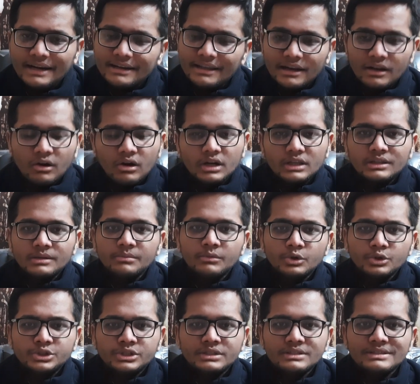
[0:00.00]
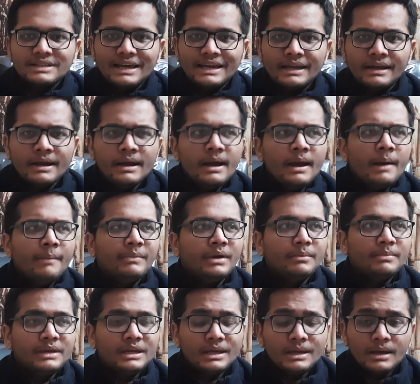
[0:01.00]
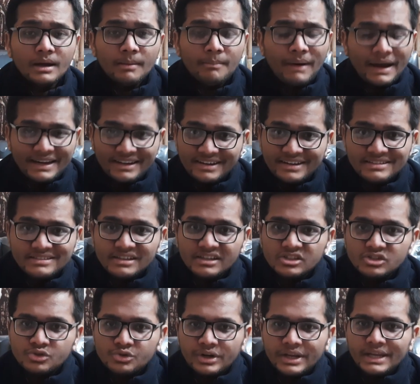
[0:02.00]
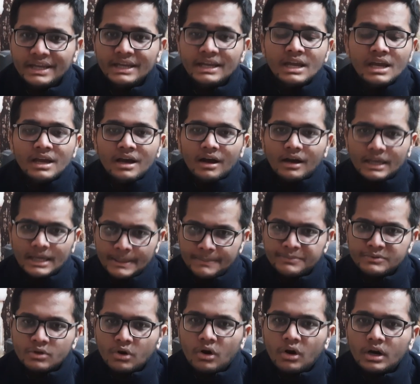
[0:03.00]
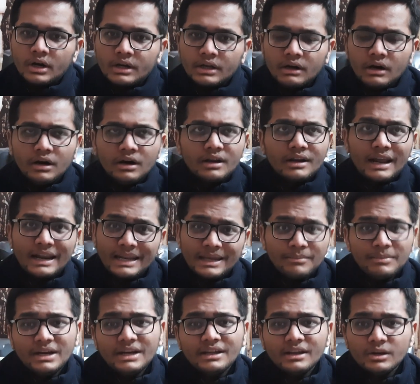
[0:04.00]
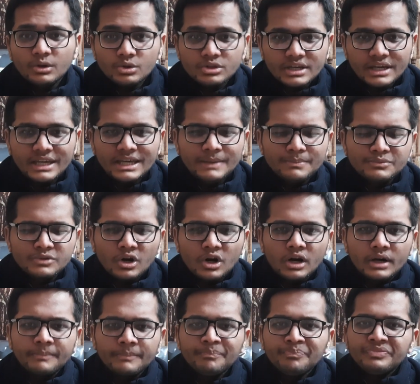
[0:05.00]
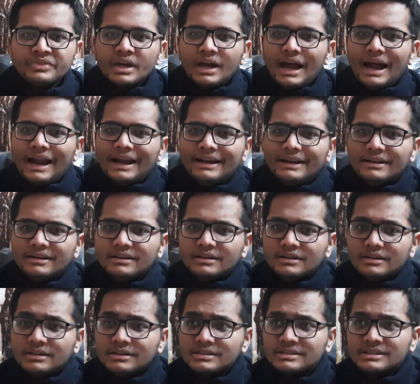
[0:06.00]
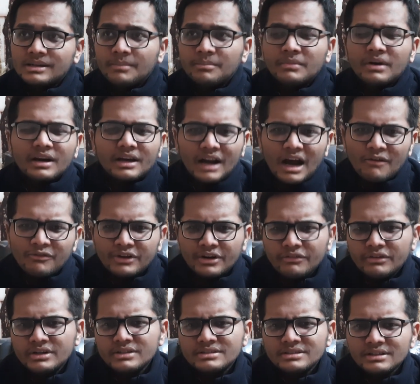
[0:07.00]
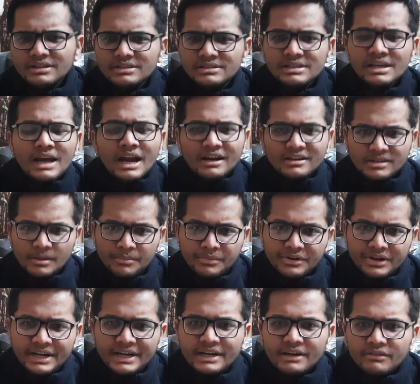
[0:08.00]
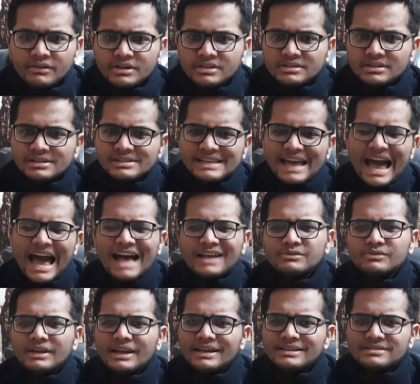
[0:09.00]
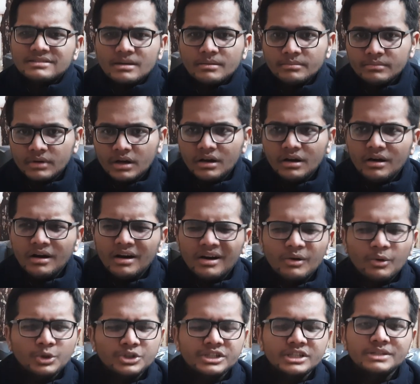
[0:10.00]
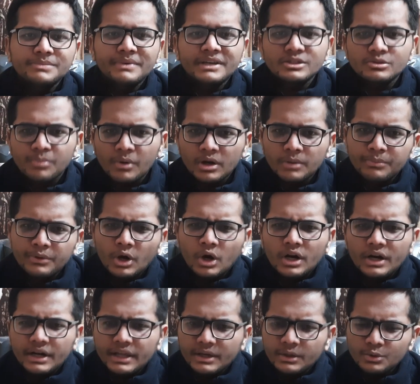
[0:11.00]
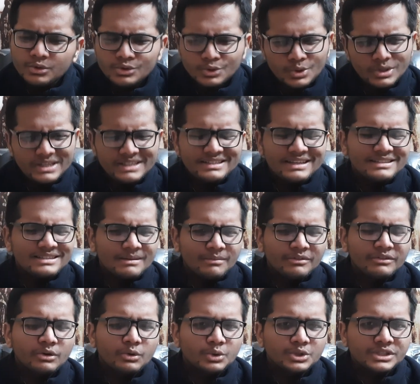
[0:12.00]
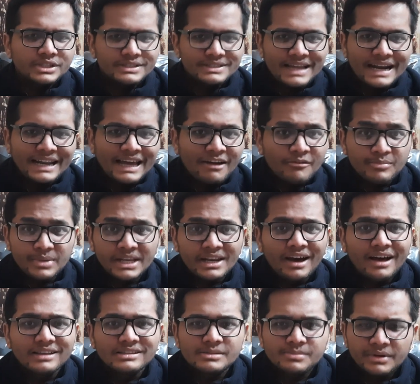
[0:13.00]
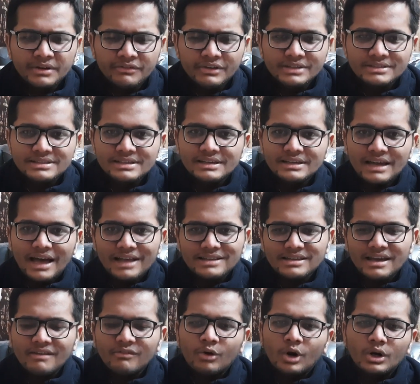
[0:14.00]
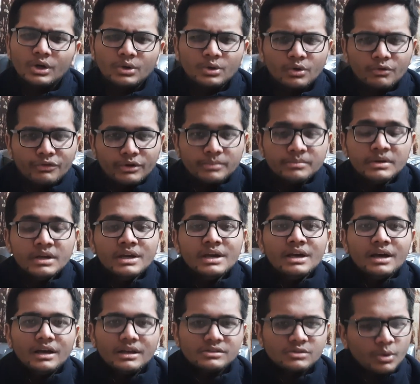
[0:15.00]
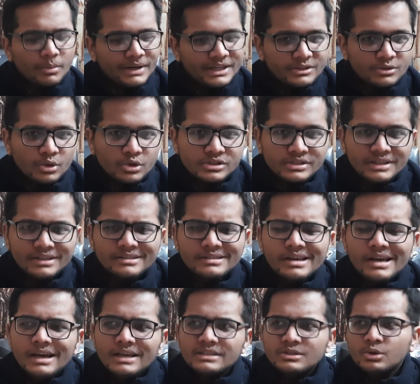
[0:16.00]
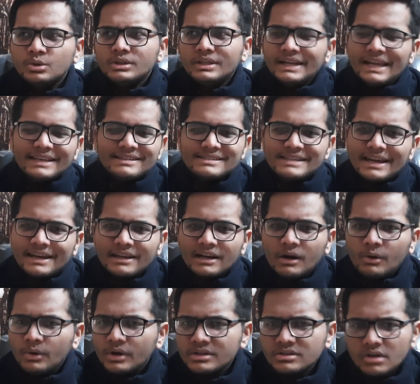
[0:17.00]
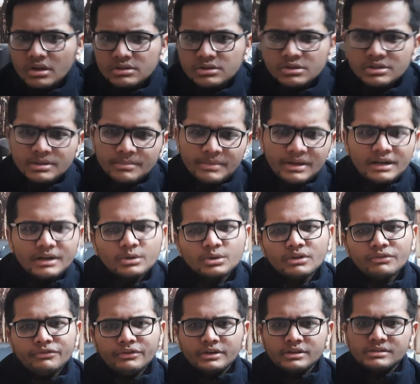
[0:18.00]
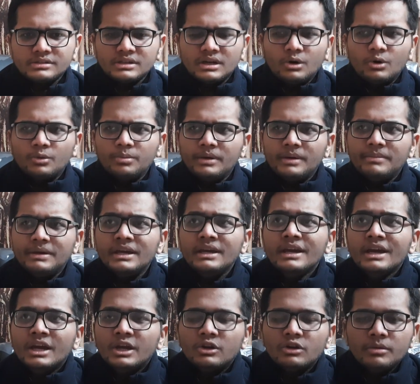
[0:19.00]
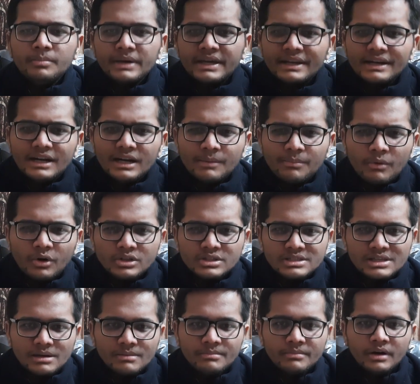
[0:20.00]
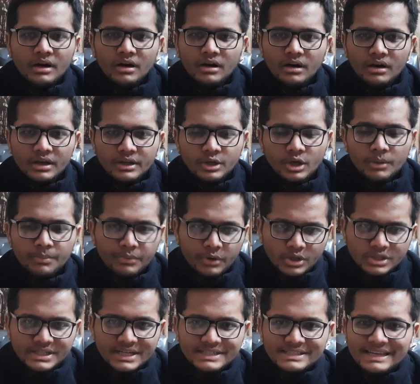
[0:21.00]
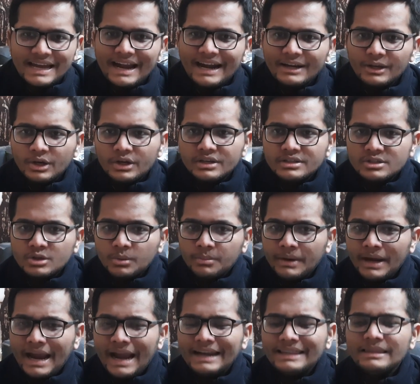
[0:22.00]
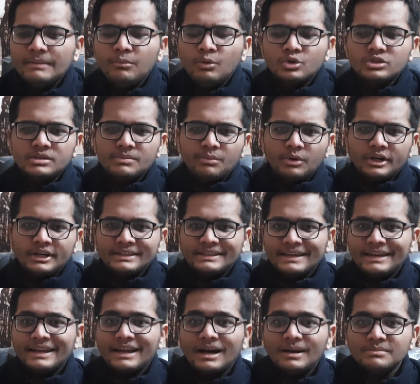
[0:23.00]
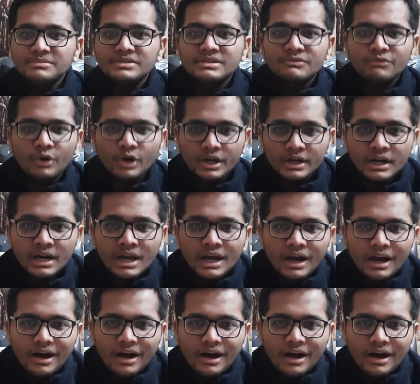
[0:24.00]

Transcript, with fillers: and algorithm questions like maybe a binary search tree, heap sort, running median using heap sort, and some graph traversals, some tree traversals, as well as some questions based upon priority use. So these are some of the questions that have been asked previously, as I have got to know from so many sources. So the next check round is also similar to the first round. Maybe you'll be grilled upon some your projects and your resume, and the most important thing comes for